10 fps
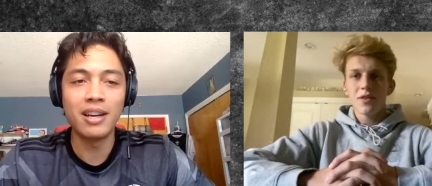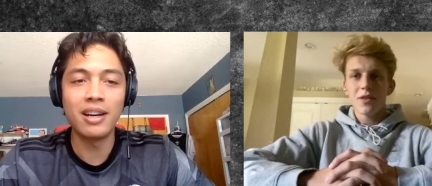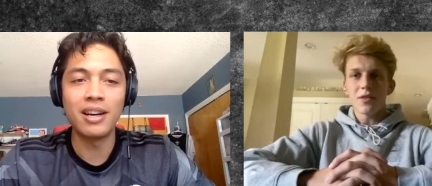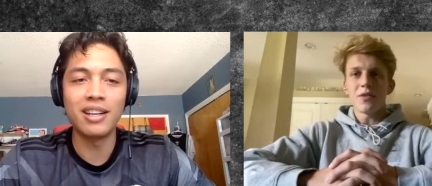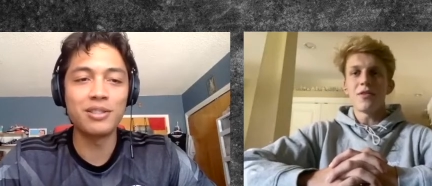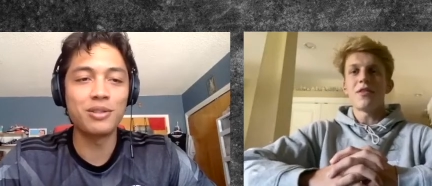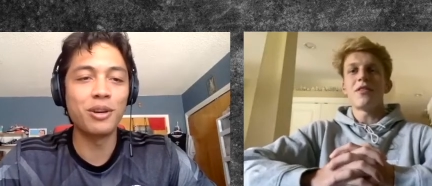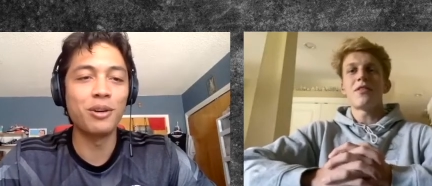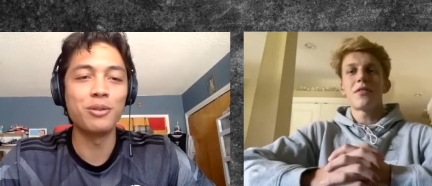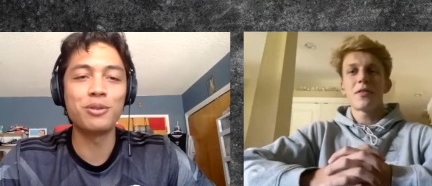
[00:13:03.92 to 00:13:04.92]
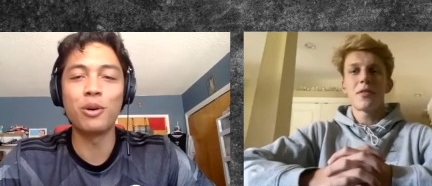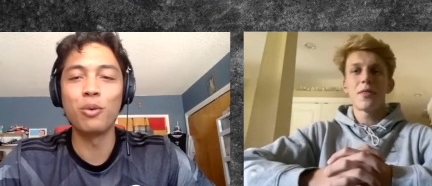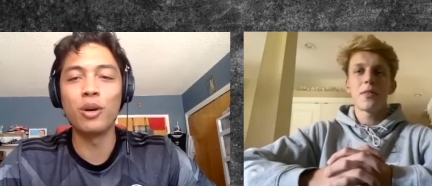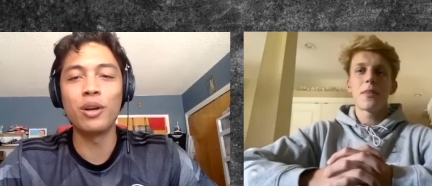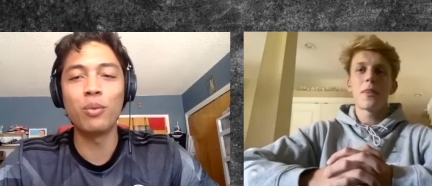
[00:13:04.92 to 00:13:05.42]
Speaker 1: Mm. So, so
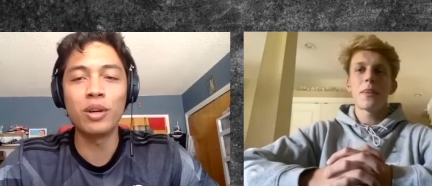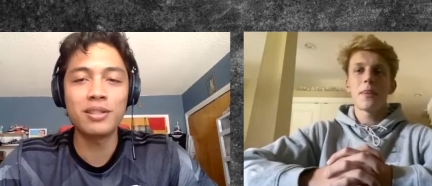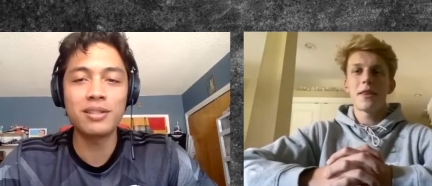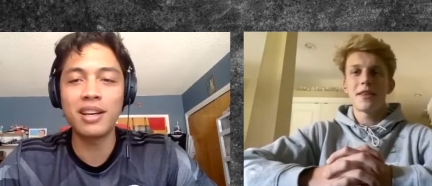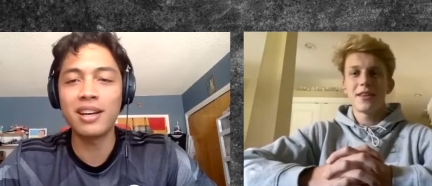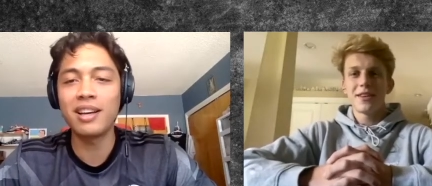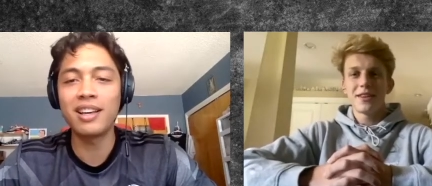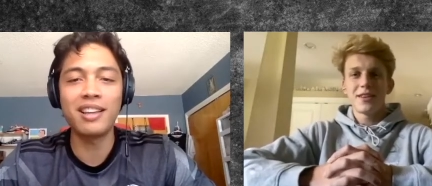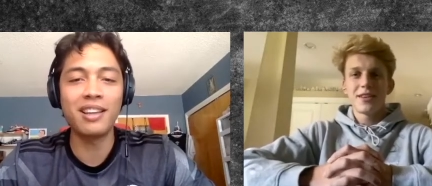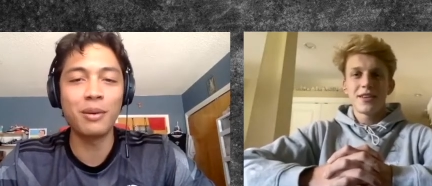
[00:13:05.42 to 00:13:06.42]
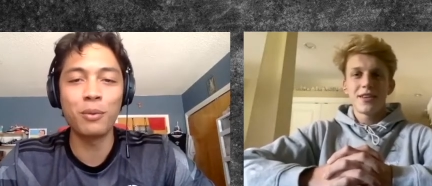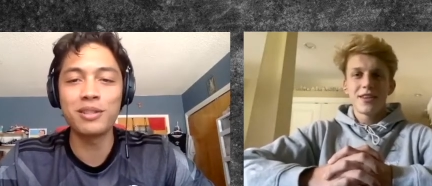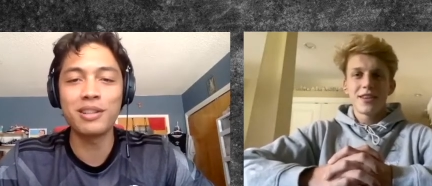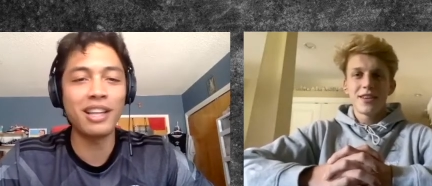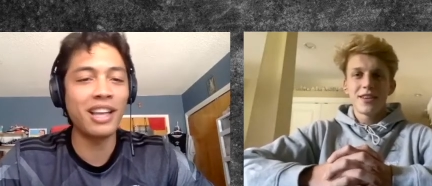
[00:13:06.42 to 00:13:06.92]
what, what's uh, what's
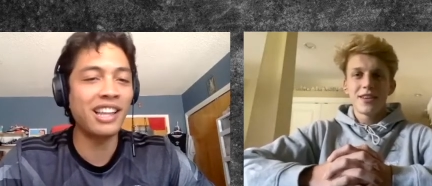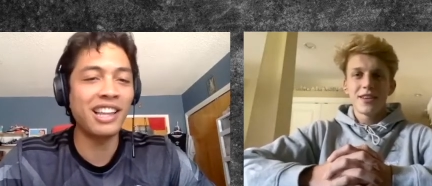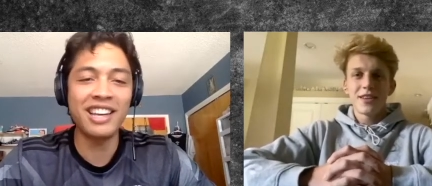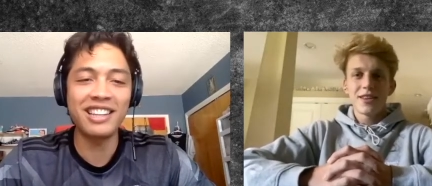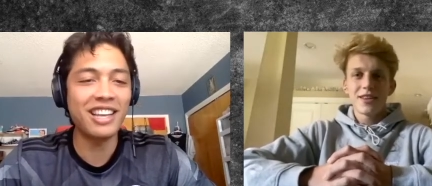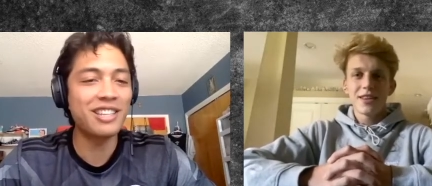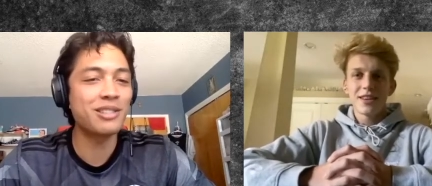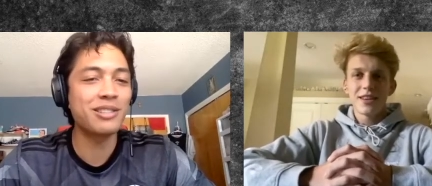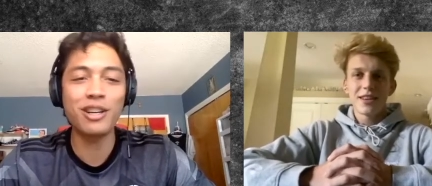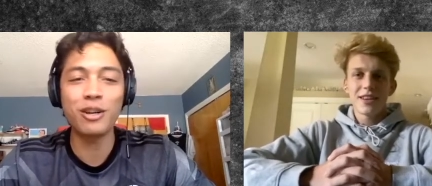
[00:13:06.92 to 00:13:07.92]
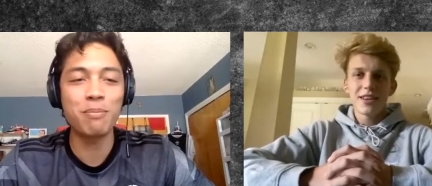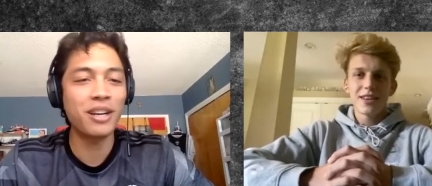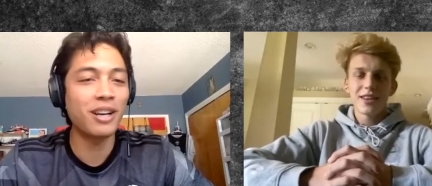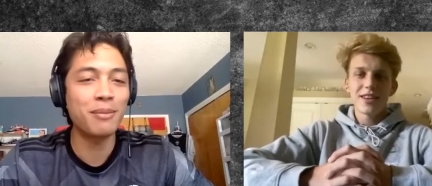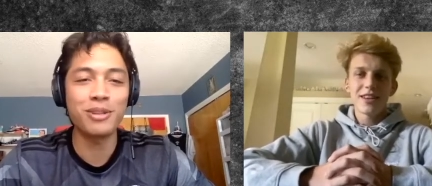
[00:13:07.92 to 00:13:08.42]
the la- any latest sneaker
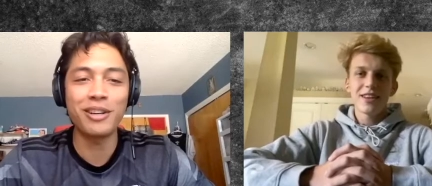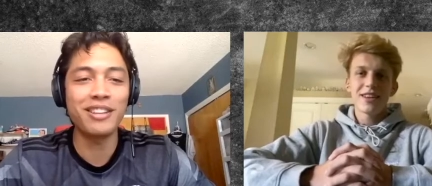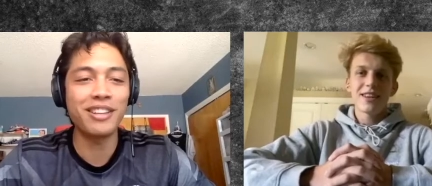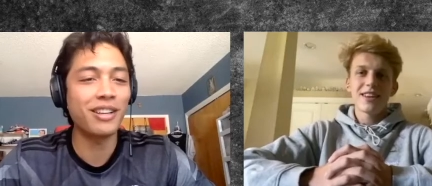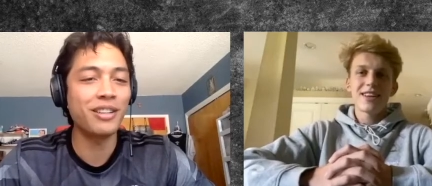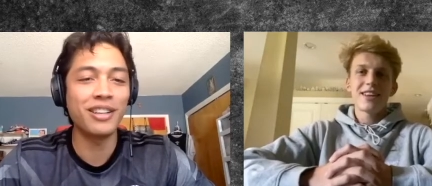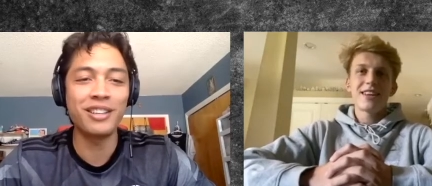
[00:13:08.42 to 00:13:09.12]
pickups or anything in in,